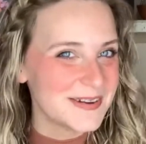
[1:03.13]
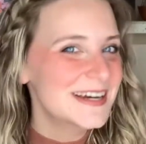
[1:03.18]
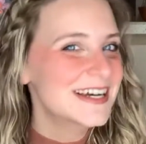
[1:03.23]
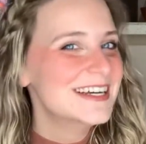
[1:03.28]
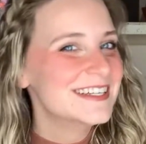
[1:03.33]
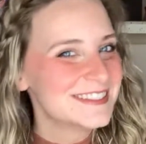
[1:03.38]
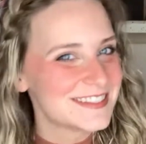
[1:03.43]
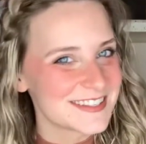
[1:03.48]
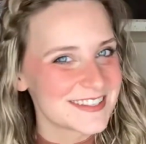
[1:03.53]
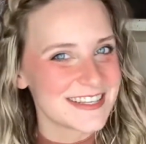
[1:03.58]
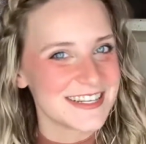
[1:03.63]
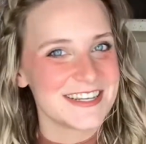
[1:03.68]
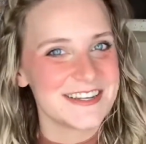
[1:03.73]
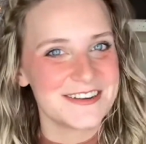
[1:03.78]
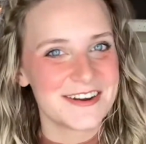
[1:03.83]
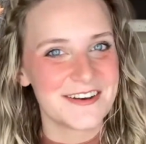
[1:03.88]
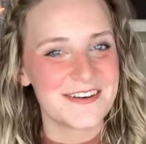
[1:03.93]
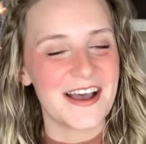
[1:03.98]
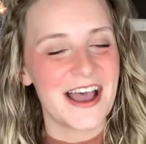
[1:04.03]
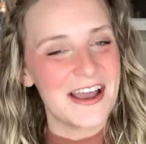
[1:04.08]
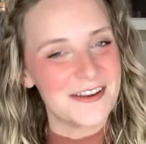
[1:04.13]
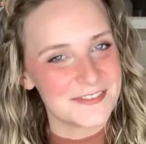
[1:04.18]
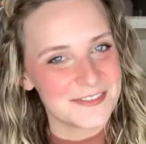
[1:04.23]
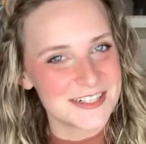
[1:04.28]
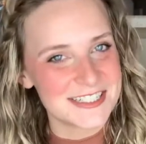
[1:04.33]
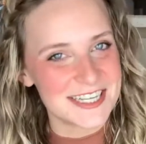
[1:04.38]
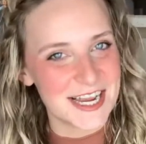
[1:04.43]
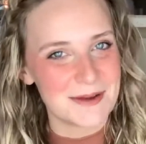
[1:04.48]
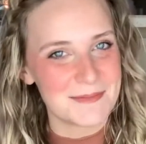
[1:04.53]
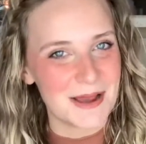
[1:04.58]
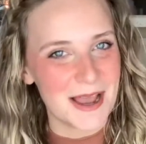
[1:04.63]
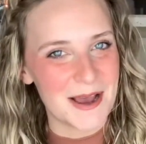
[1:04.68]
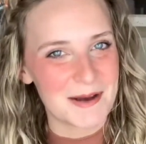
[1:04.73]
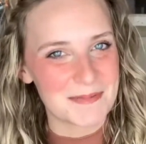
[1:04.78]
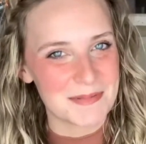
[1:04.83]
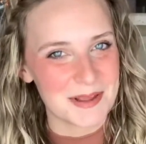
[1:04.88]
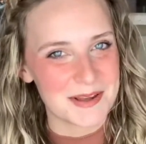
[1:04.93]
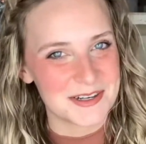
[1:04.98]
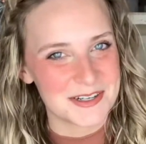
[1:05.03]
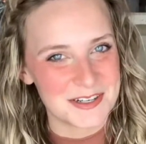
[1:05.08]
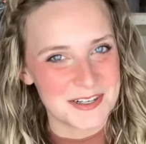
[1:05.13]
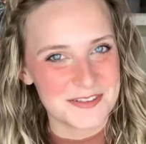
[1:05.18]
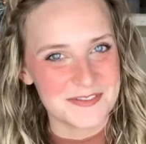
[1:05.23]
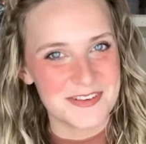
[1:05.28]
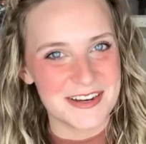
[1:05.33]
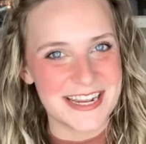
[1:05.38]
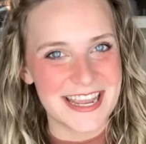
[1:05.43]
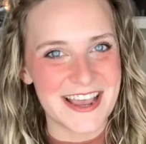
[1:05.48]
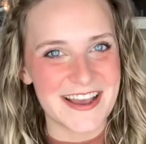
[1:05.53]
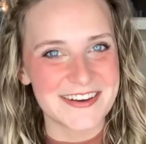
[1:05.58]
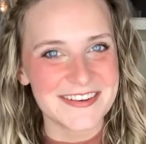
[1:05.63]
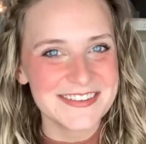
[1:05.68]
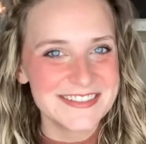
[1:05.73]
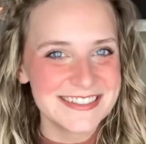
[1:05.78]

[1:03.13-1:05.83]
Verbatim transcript: so that you know every time I upload a new video.